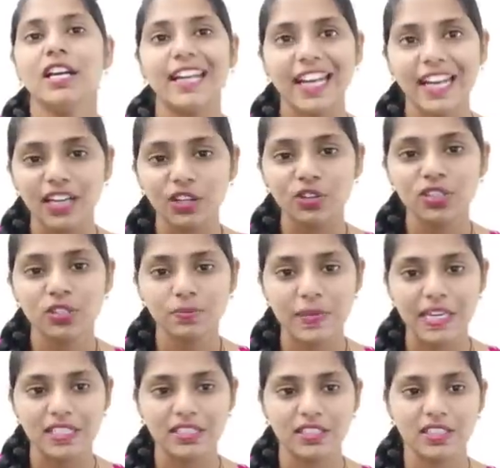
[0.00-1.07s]
native
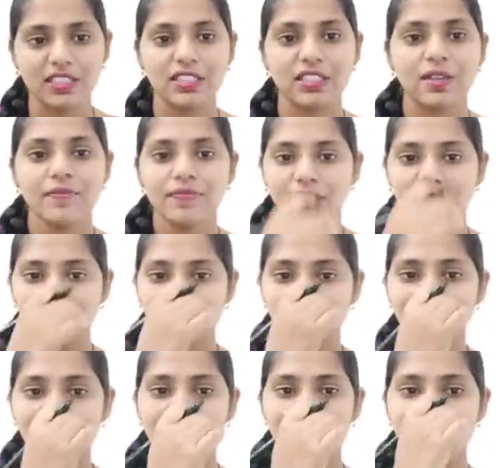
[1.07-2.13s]
species.
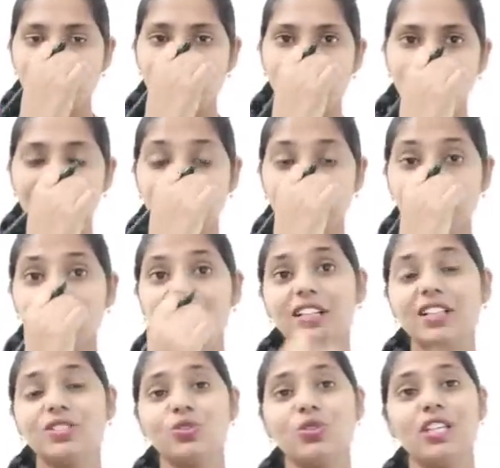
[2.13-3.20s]
Okay and
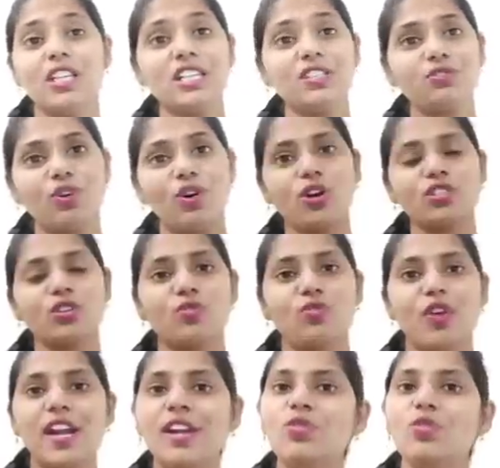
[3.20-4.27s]
even so these frogs are
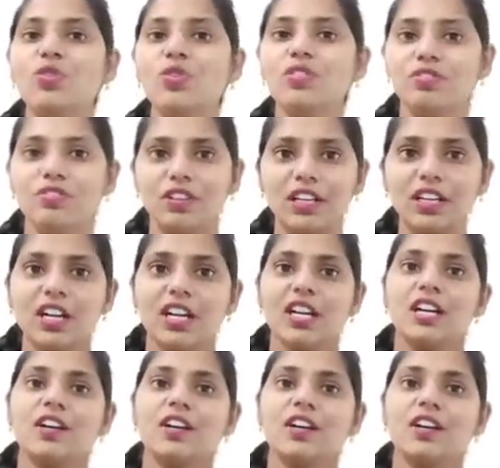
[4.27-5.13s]
well known for